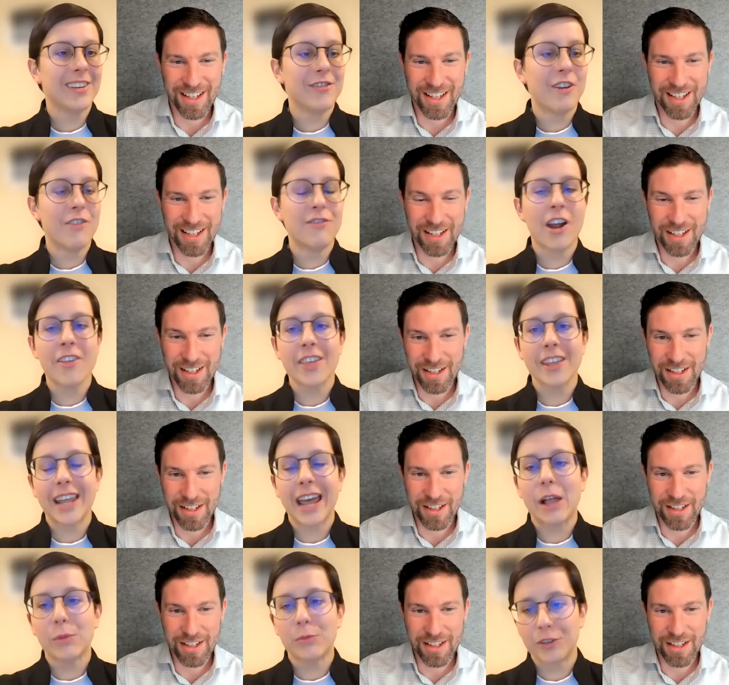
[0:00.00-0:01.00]
Speaker 1: rather than
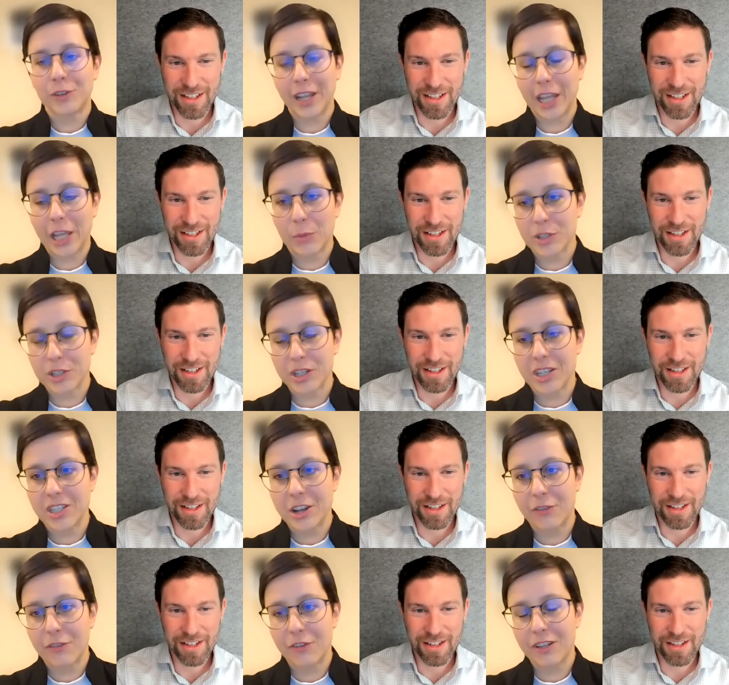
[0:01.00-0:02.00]
helpfully, it was in a
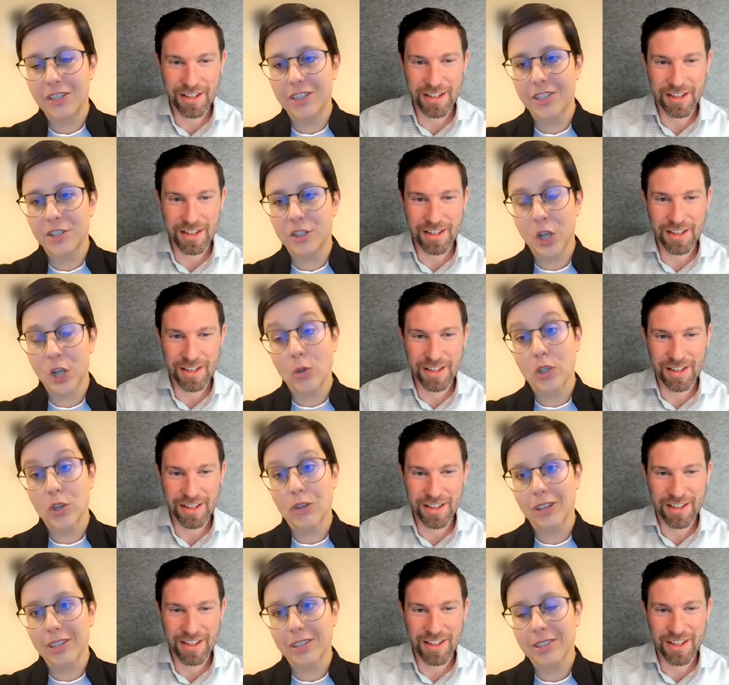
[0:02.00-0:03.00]
different dose
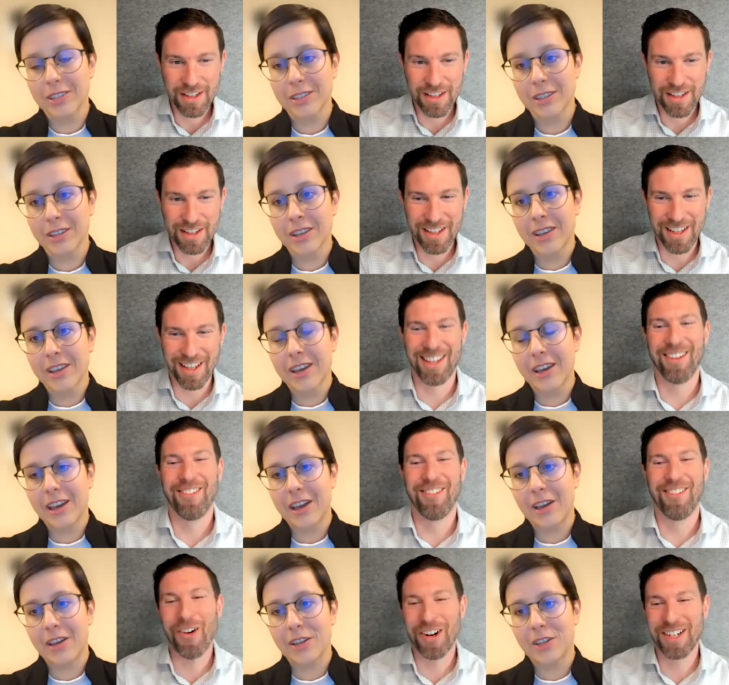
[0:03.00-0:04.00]
units.
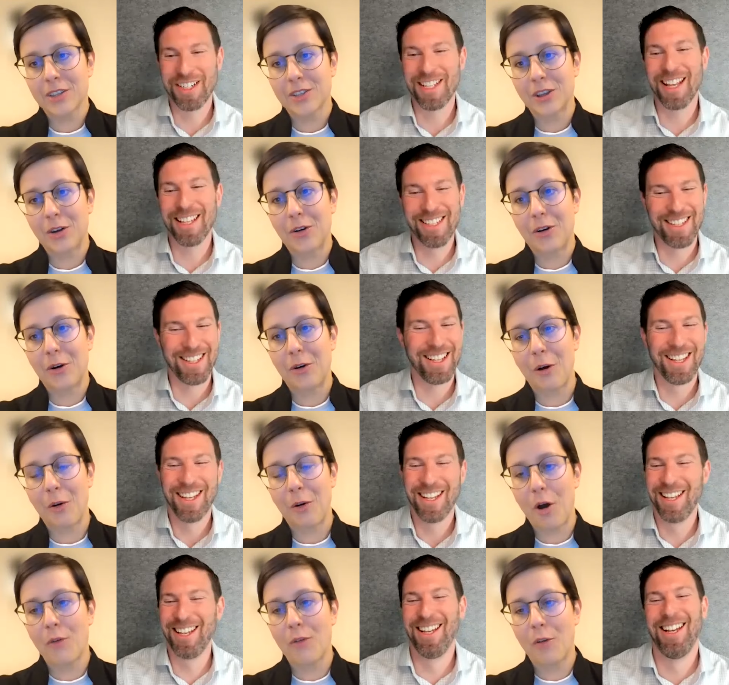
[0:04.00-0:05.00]

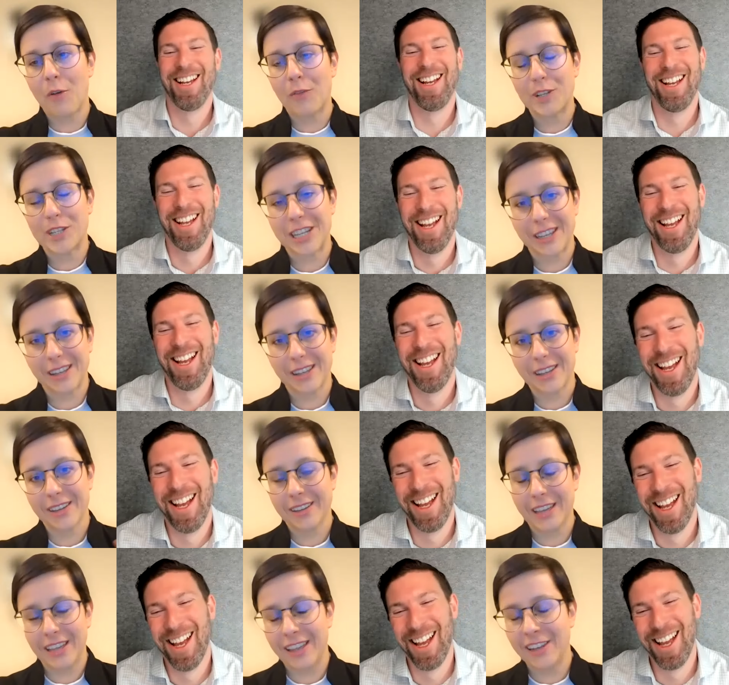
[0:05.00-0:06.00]
So
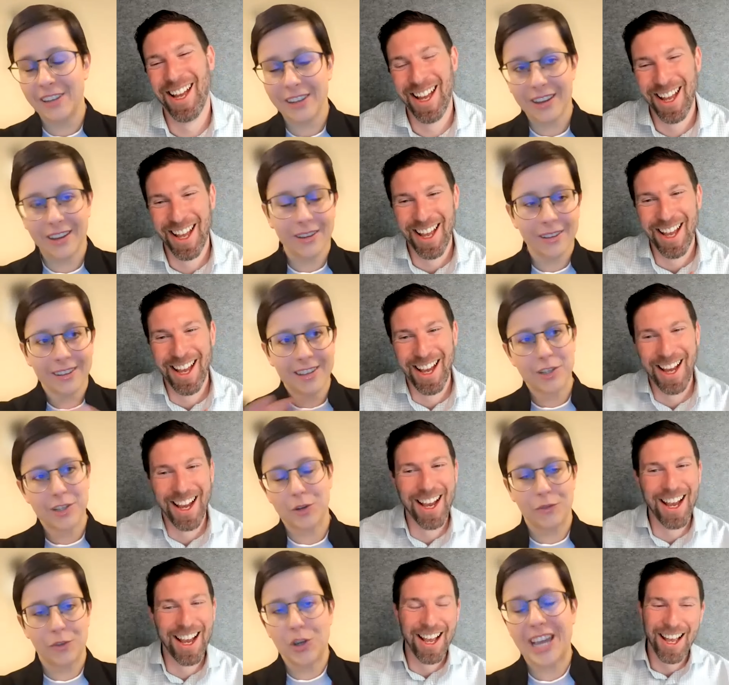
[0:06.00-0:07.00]
obviously in
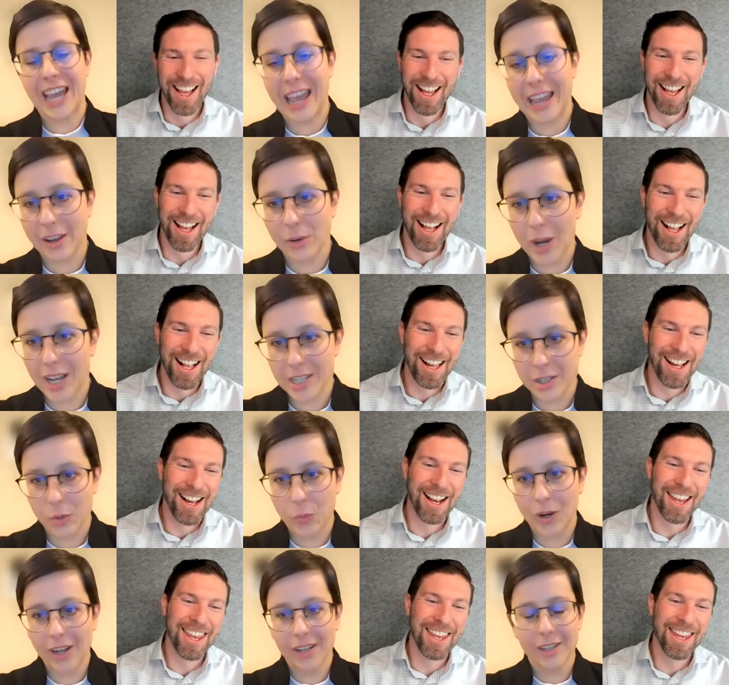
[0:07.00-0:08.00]
sort of UK and
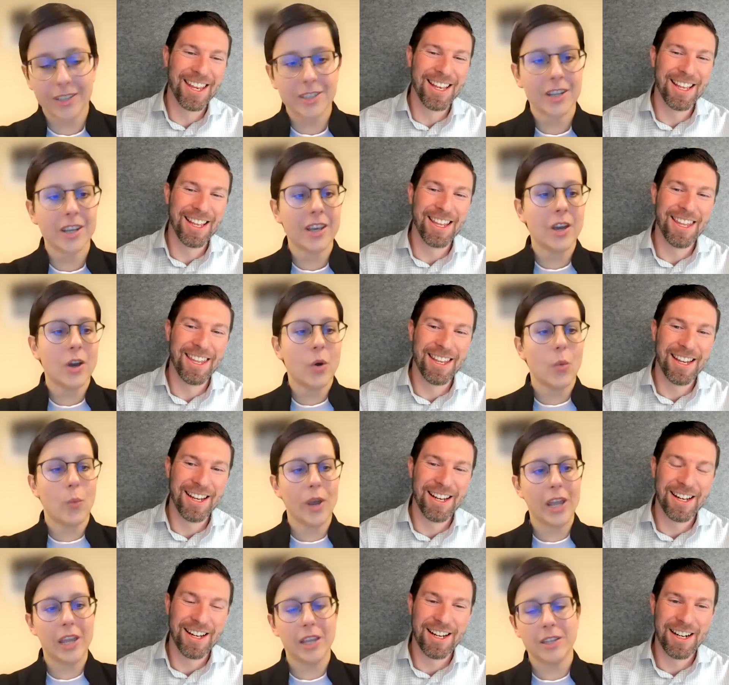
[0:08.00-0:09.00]
Western world,
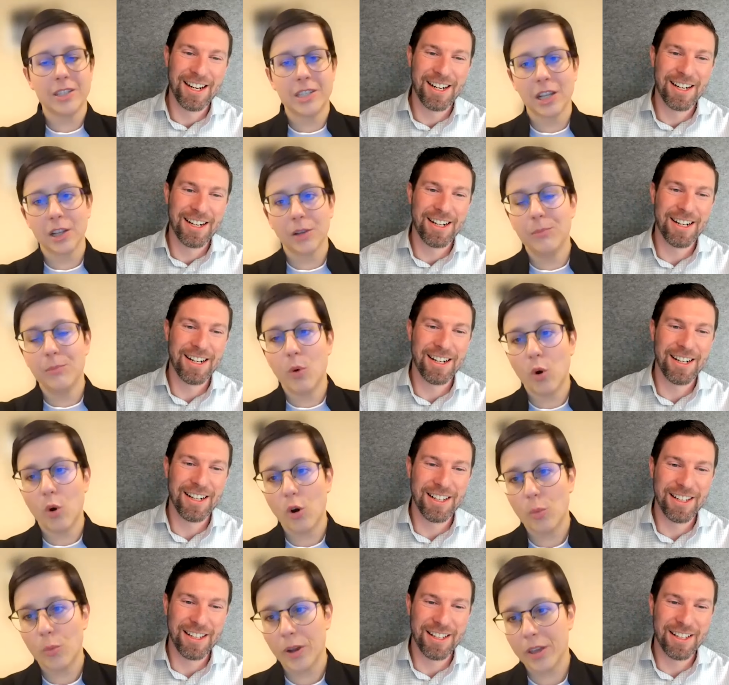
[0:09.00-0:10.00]
we deal
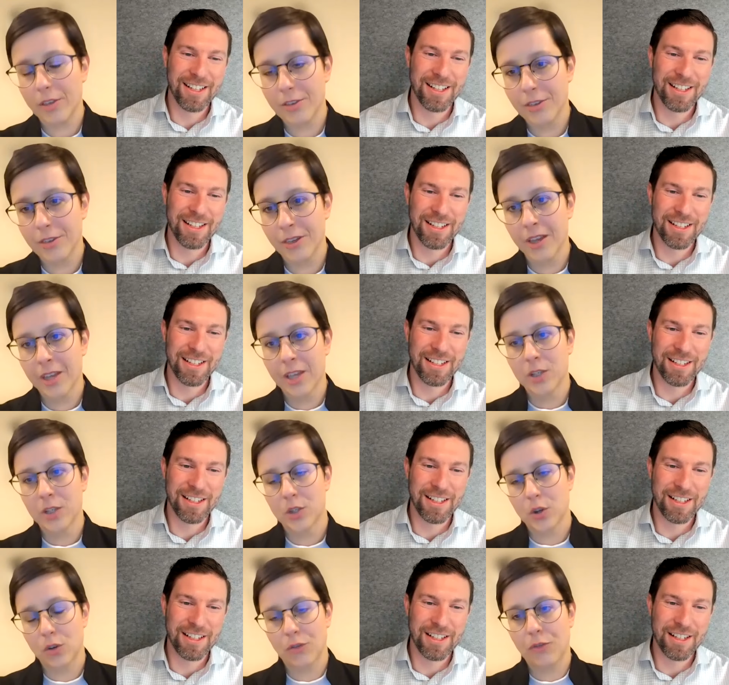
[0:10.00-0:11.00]
more with
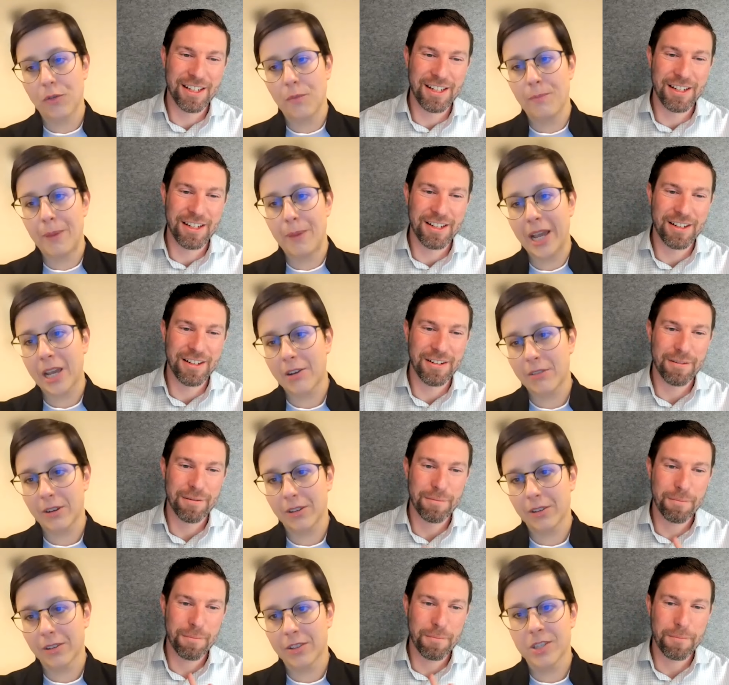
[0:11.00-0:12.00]
sort of
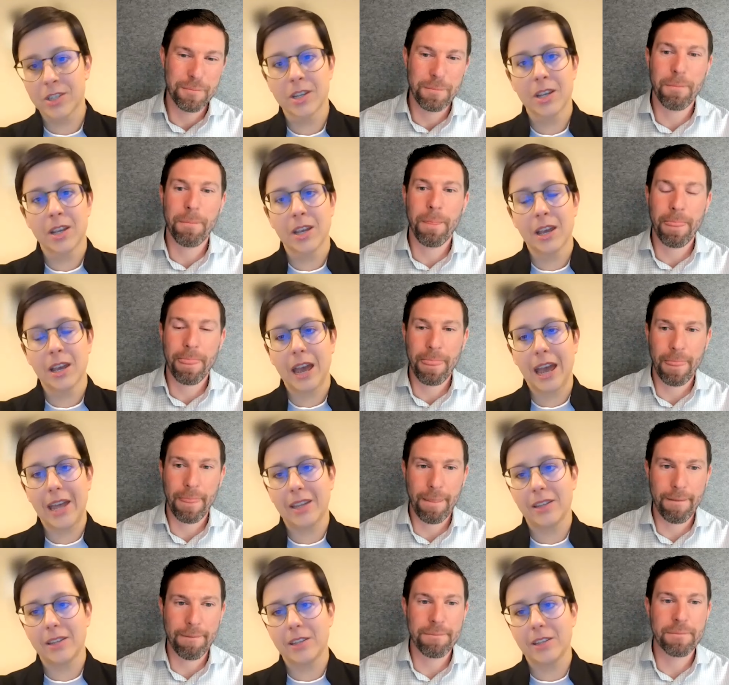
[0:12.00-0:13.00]
Becquerels
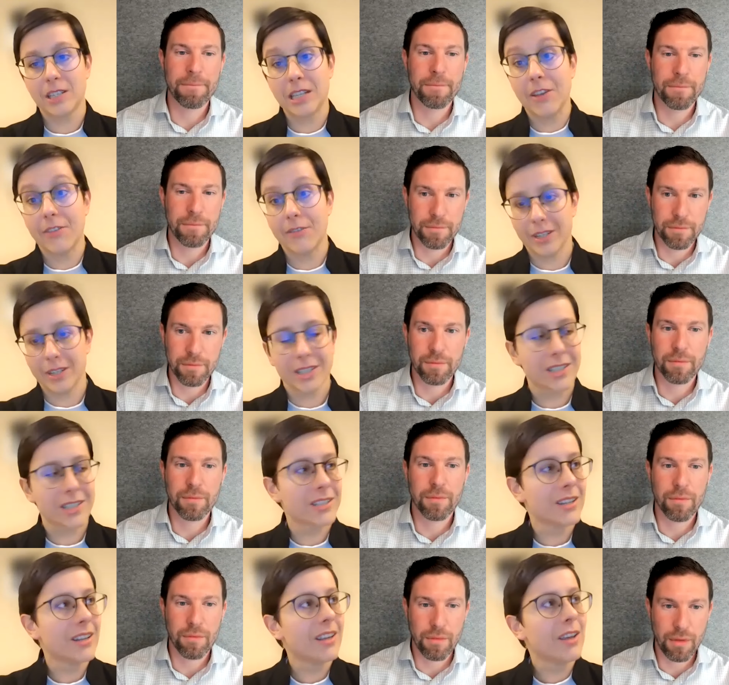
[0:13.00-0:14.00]
and
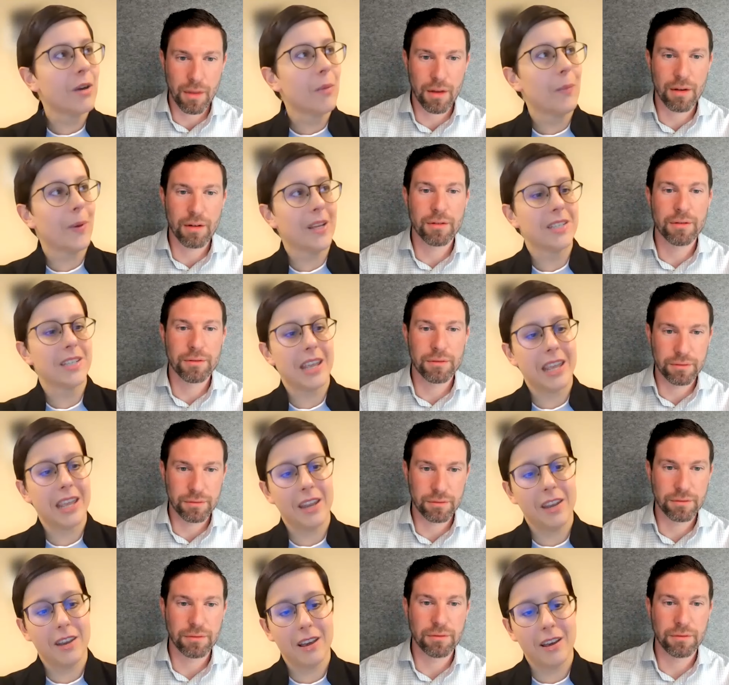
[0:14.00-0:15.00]
Sieverts, but
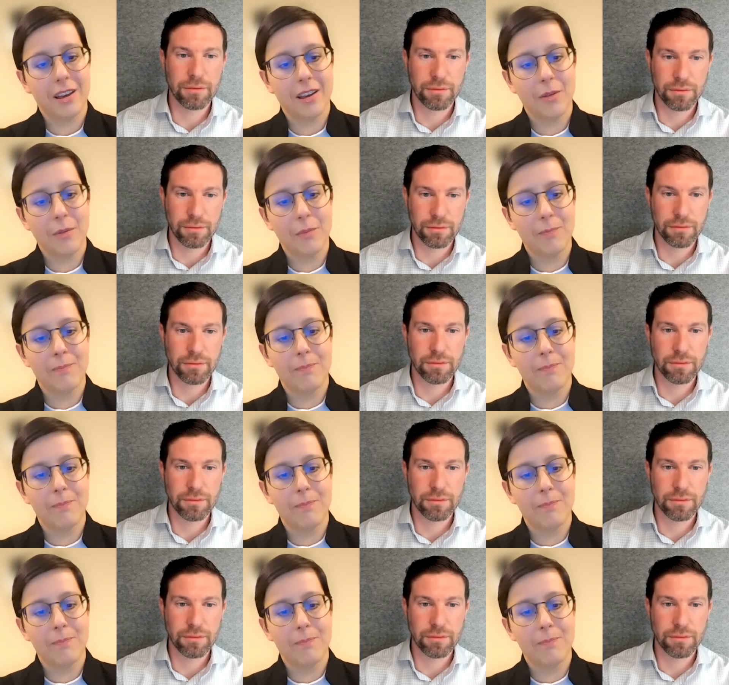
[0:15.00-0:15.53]
in the